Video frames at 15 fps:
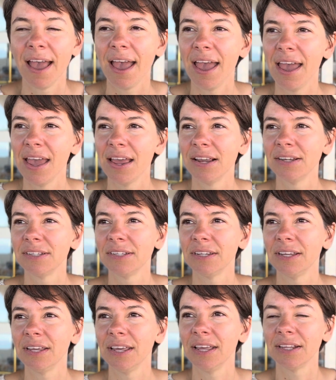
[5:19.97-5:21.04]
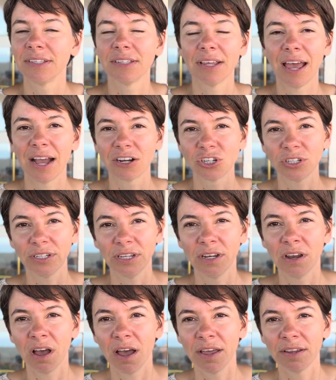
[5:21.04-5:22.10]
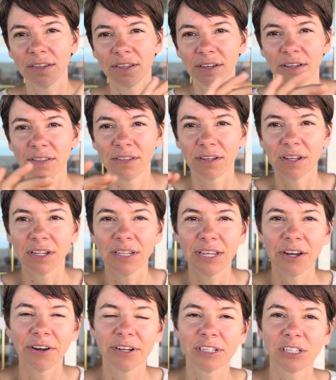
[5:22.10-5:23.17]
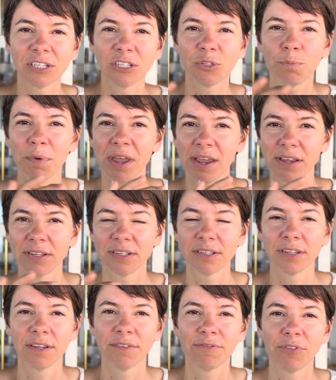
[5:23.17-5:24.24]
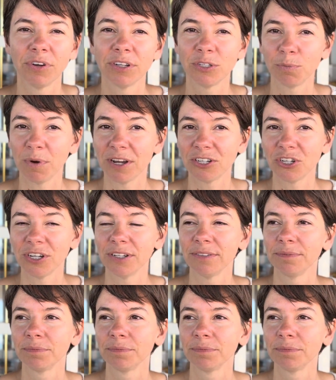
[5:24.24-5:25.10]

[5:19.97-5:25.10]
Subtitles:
and it's actually not the, the clearest space for expression.